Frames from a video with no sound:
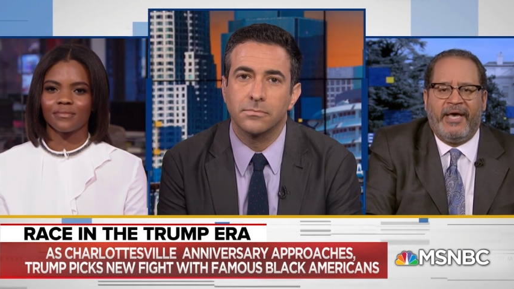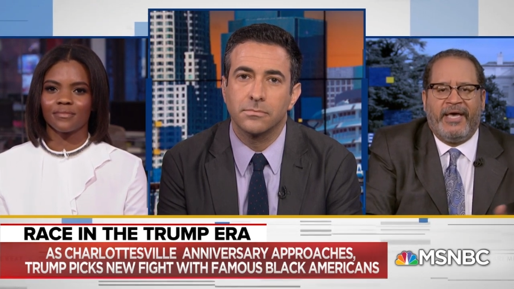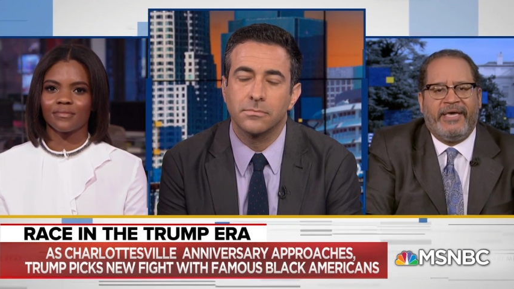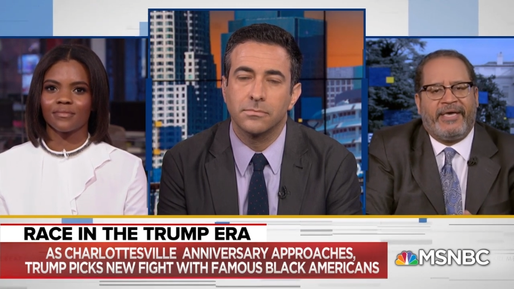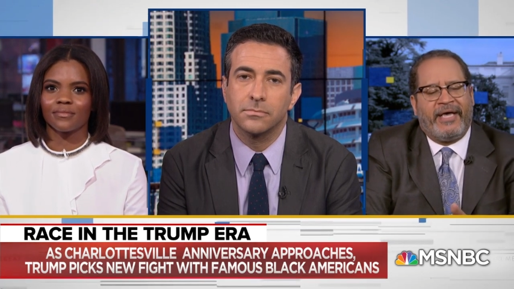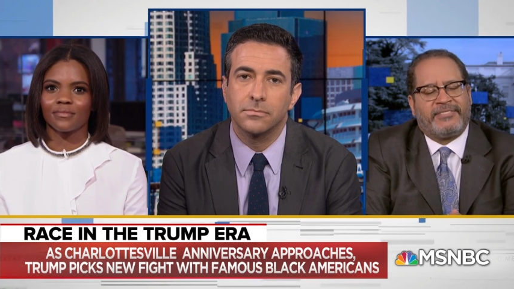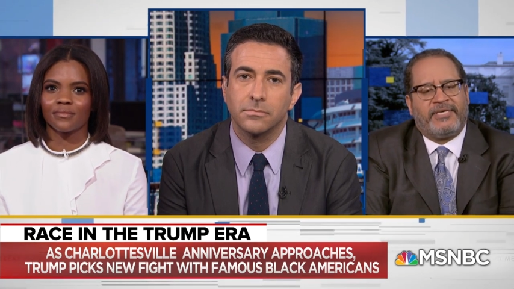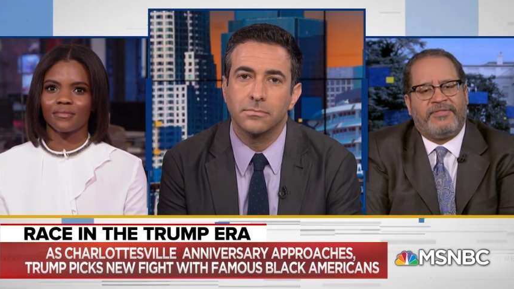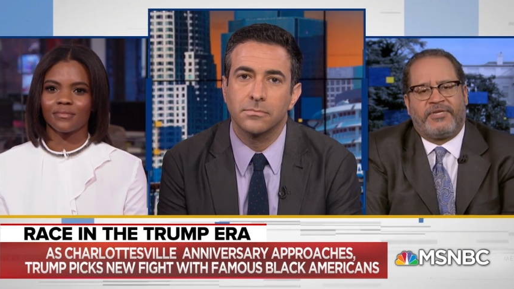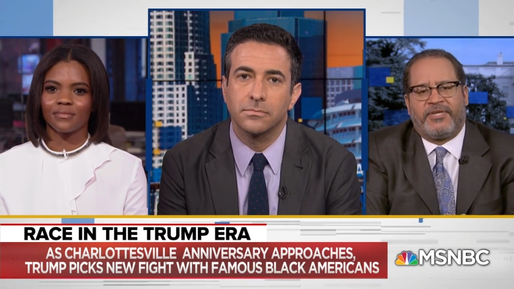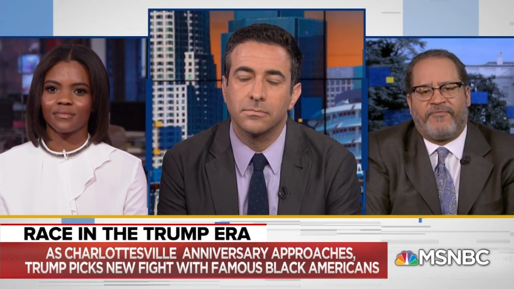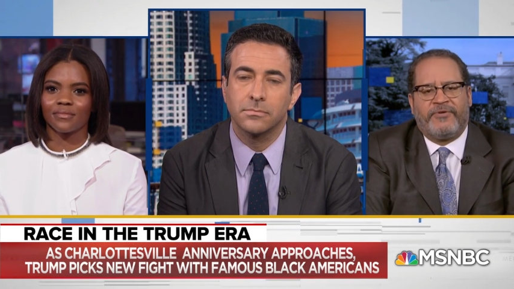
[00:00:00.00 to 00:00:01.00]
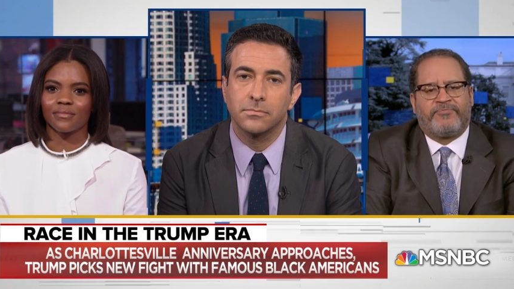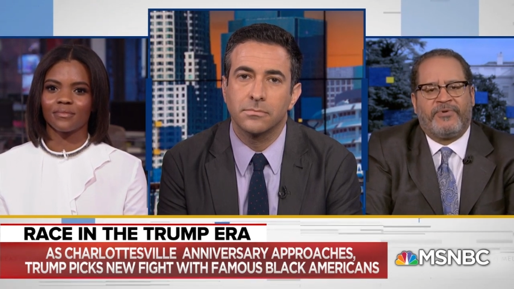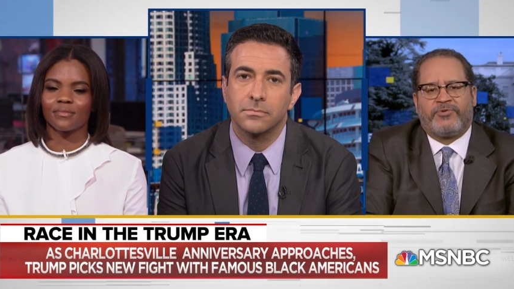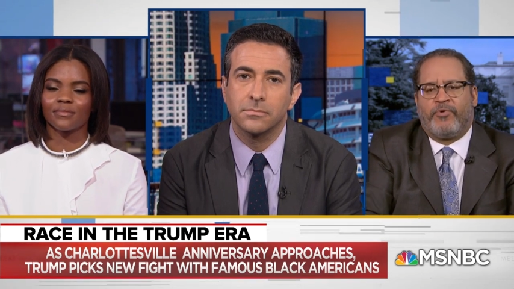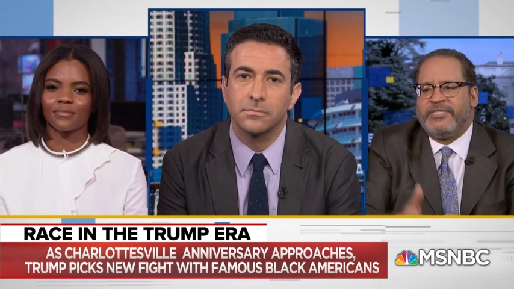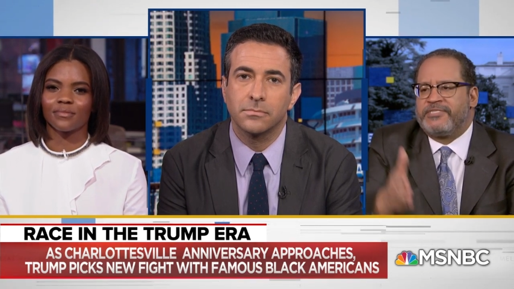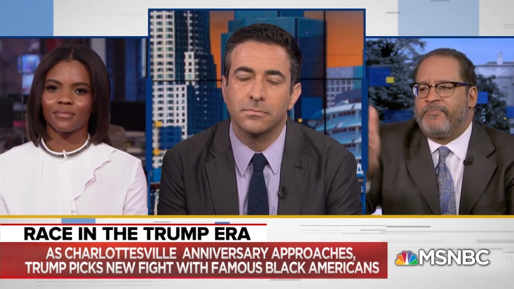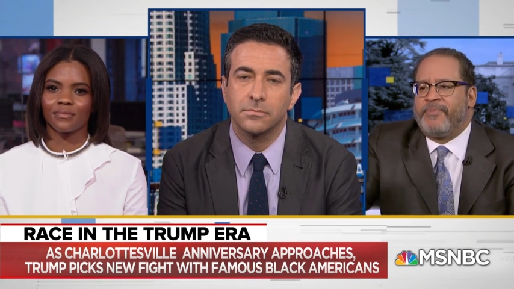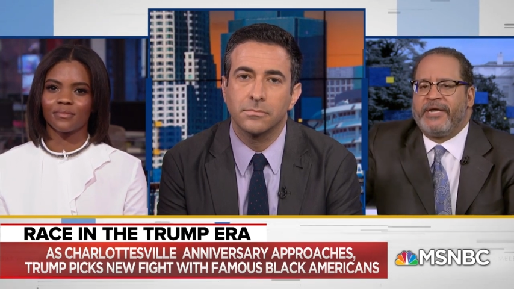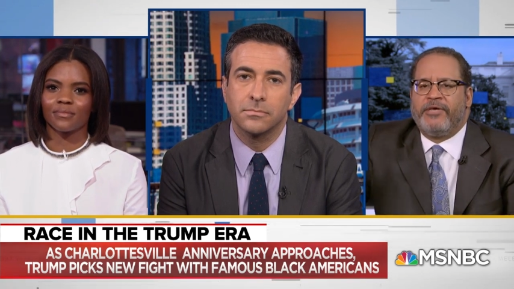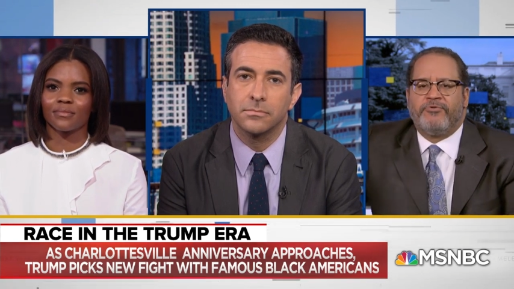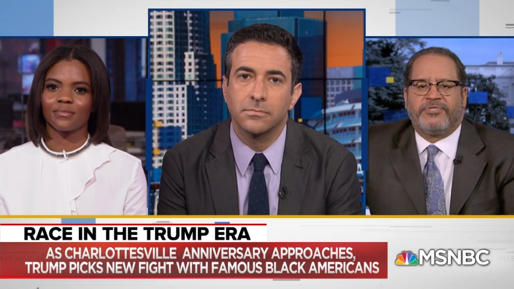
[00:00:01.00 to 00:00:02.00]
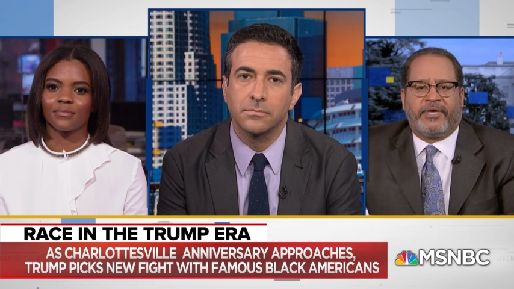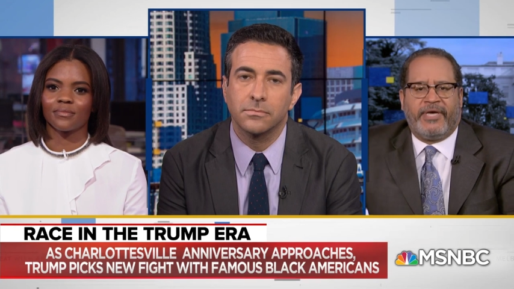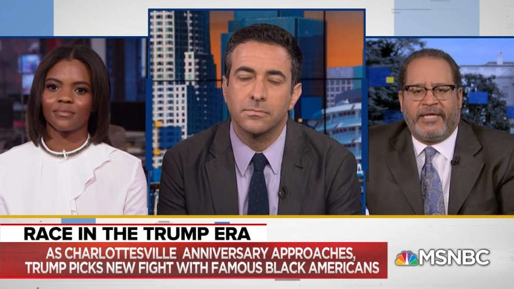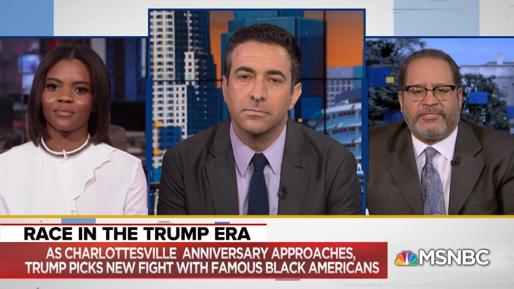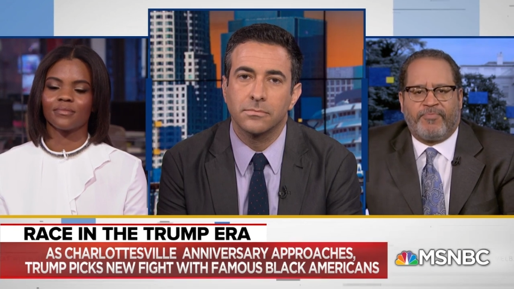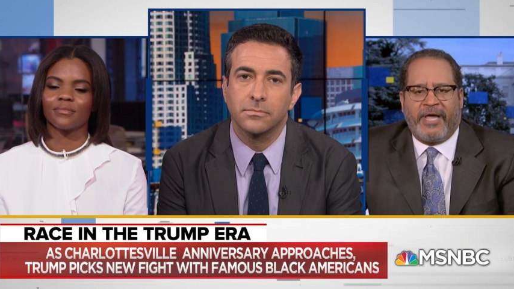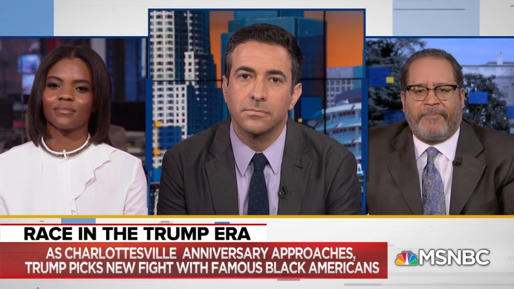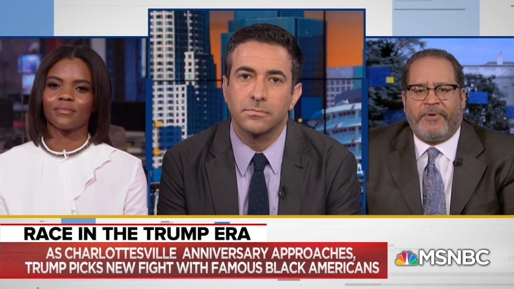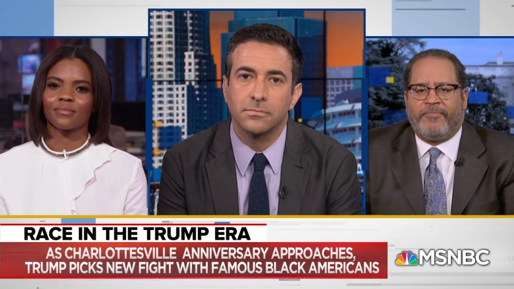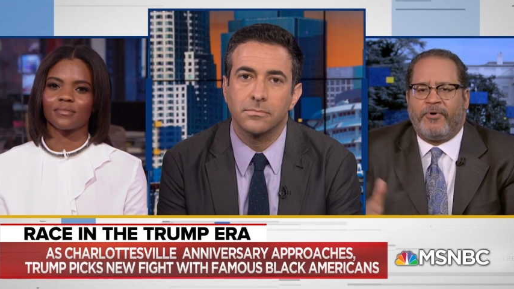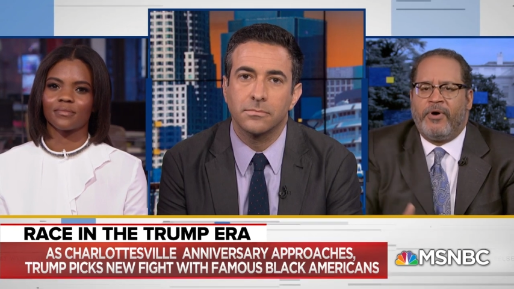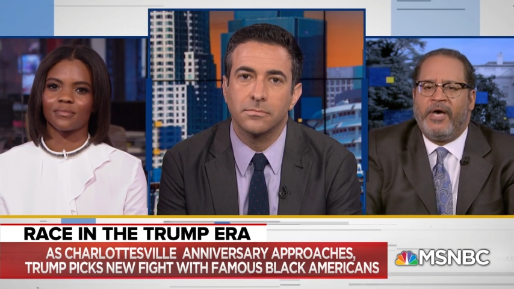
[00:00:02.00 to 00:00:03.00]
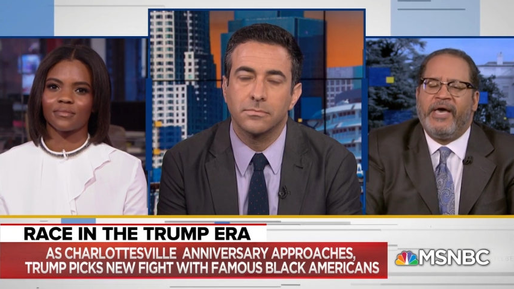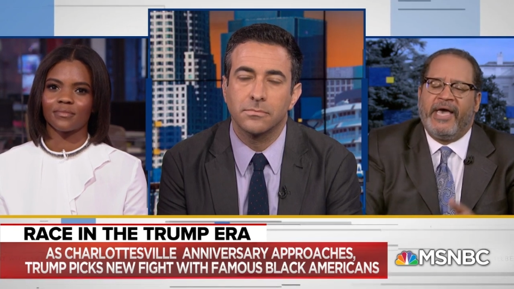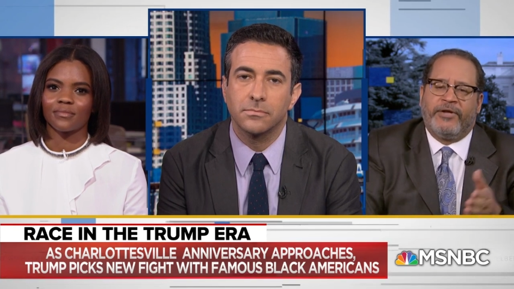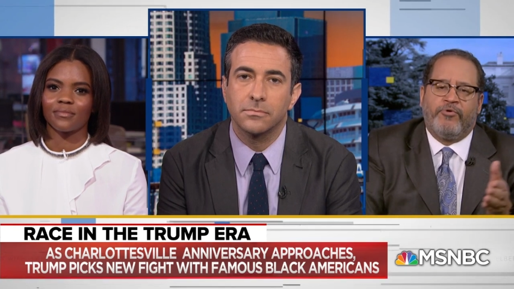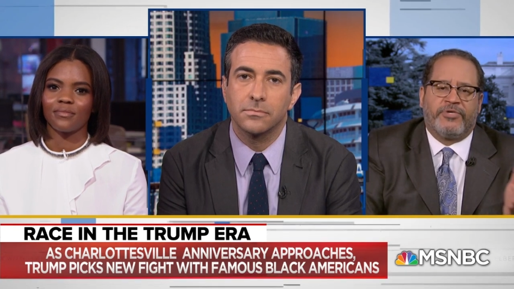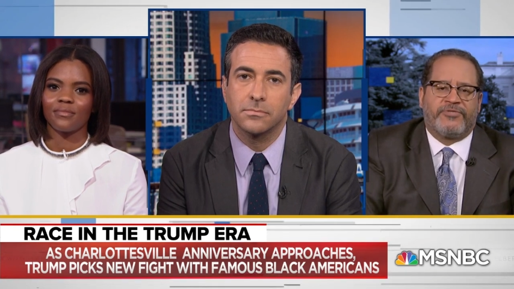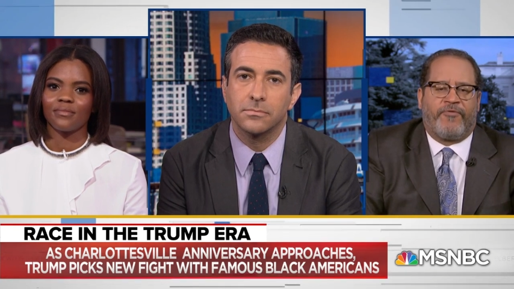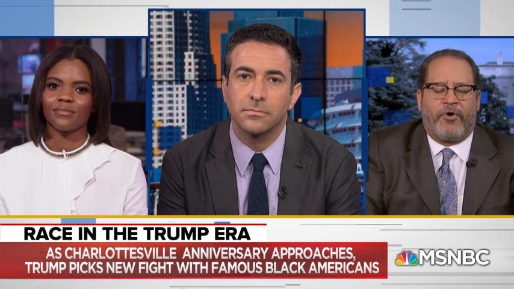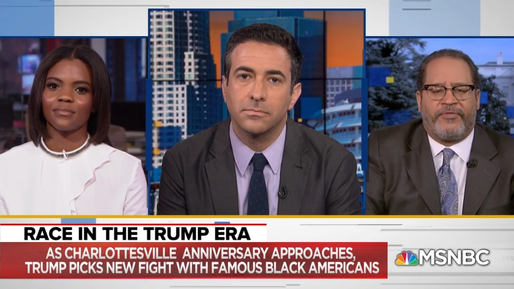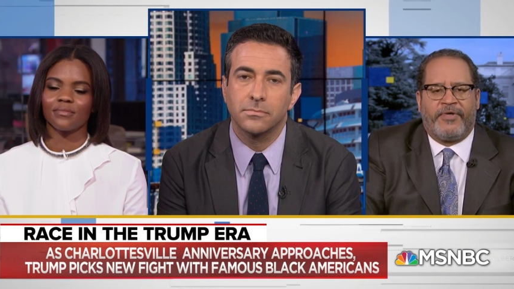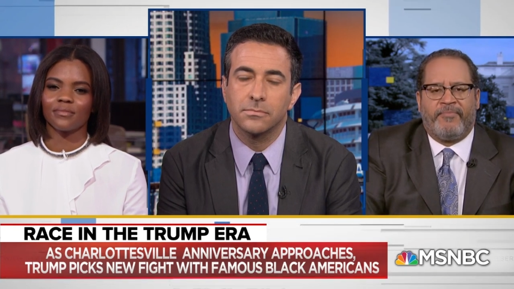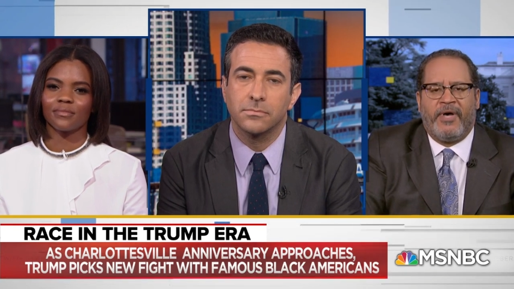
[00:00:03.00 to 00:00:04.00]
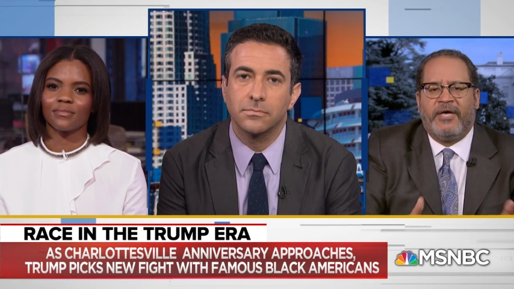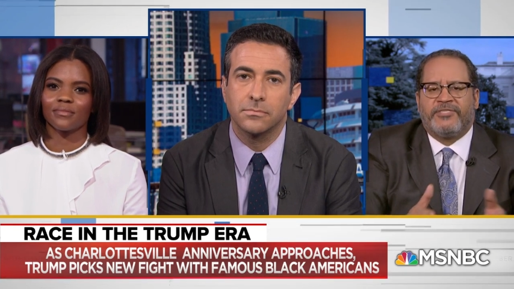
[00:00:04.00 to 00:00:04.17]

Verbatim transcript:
Speaker 1: He can't see the difference between somebody who's who's against black people and who is for them.